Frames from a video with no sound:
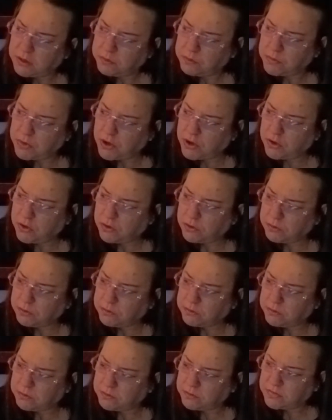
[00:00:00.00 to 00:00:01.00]

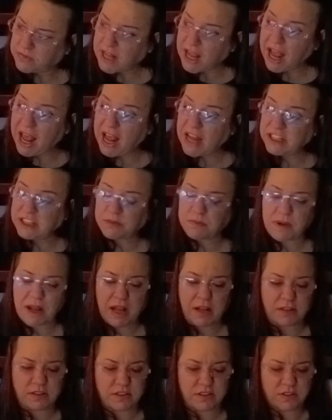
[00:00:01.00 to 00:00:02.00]
Boom. The Hanged
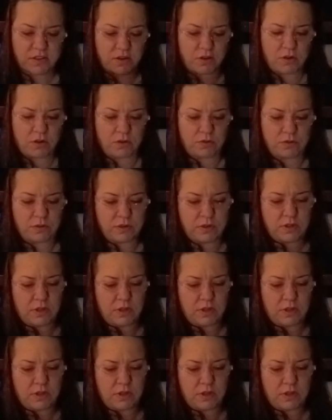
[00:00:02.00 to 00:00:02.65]
Man. So,